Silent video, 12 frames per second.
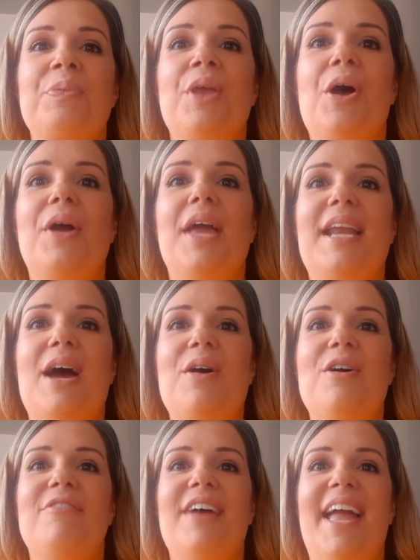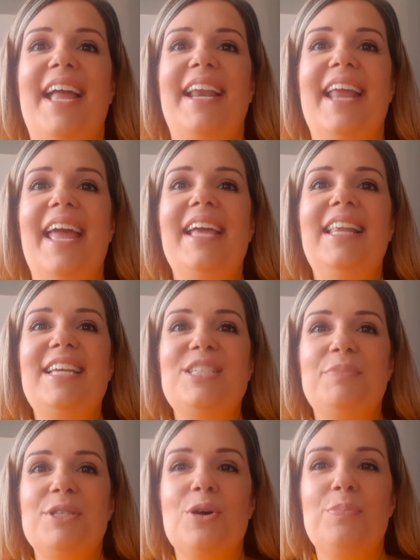Okay, now over in English,
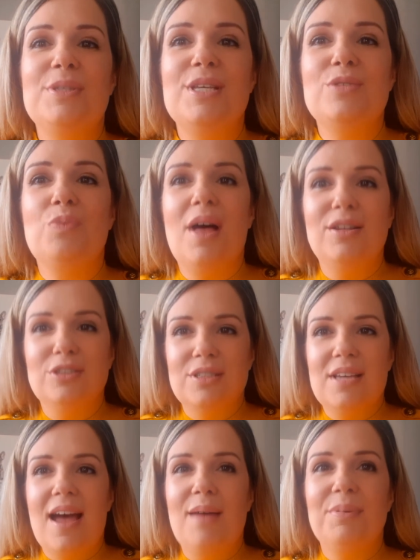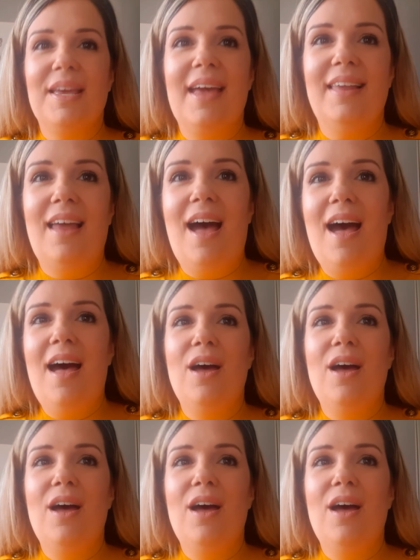Miss Cooper says well done to Abigail R.